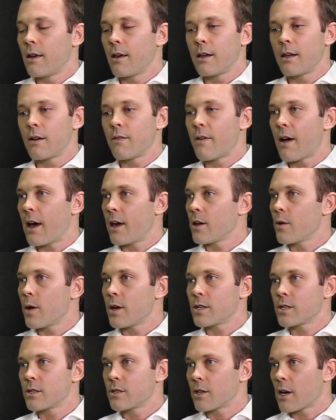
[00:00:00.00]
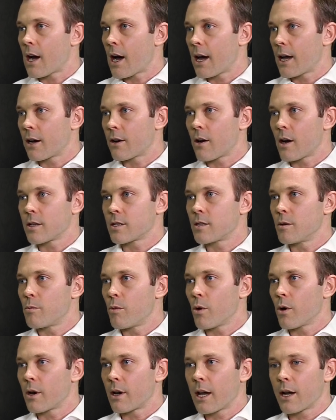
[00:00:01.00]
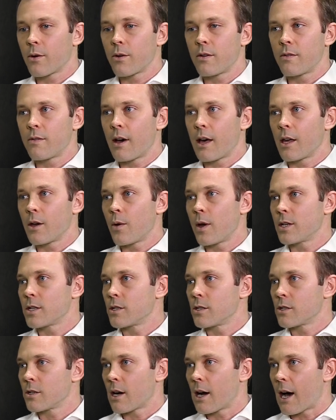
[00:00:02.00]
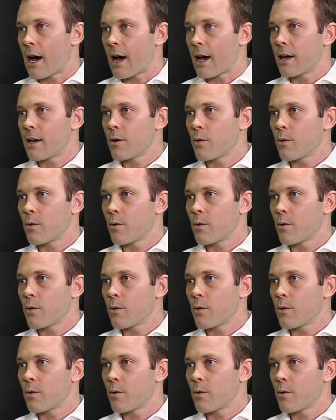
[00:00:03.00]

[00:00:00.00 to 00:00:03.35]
valuations are high across the board. Equity valuations are high.